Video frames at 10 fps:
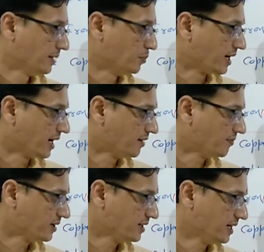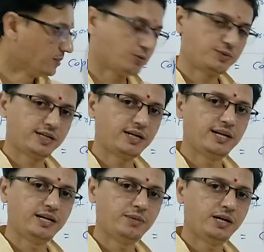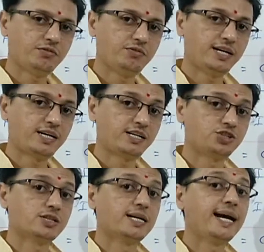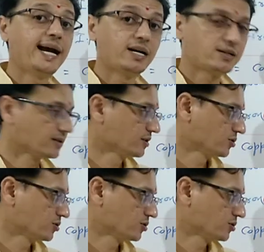but after the name of second element, we will attach ate.